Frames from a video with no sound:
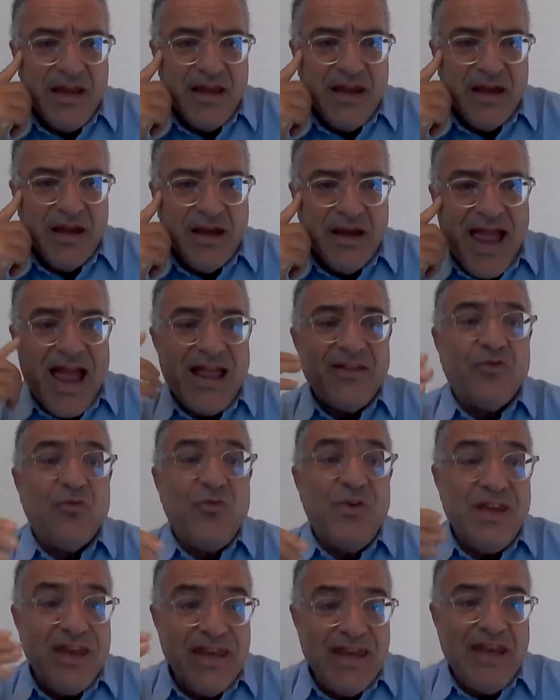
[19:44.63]
As
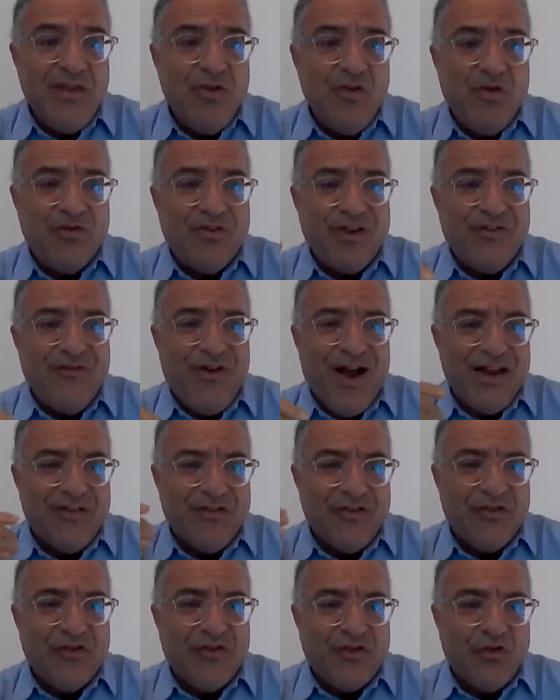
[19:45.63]
we need those
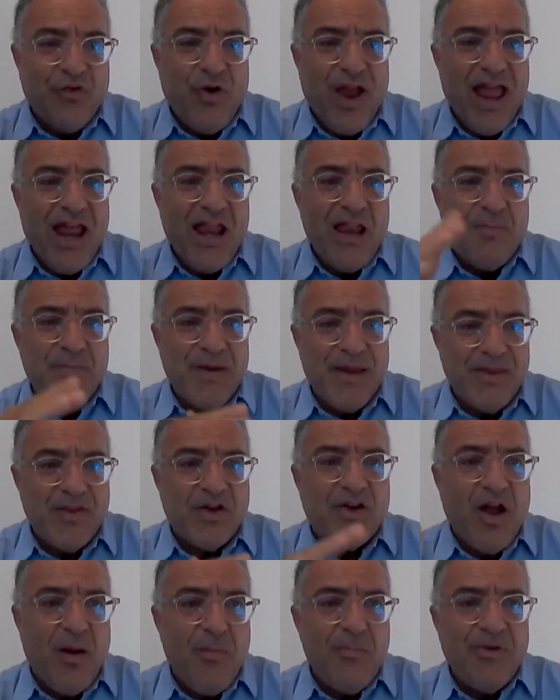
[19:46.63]
advisors to help in the
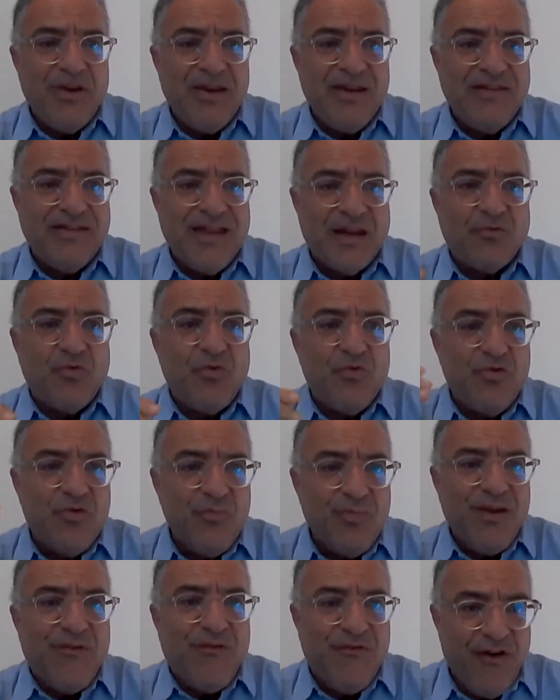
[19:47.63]
companies that we will
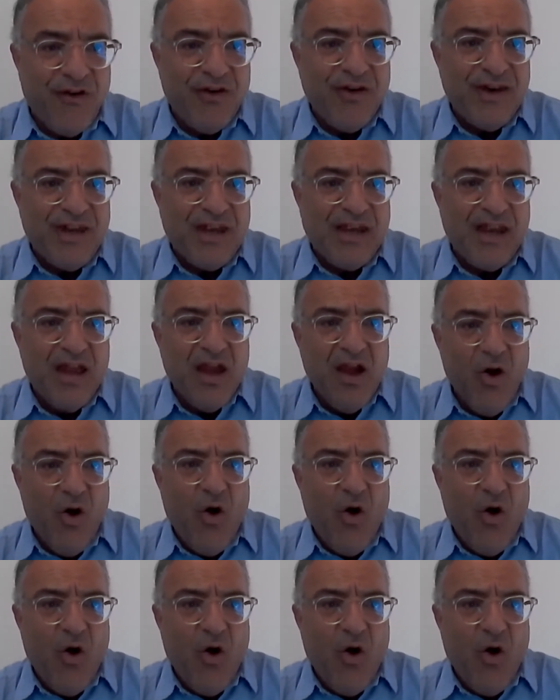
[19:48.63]
be funding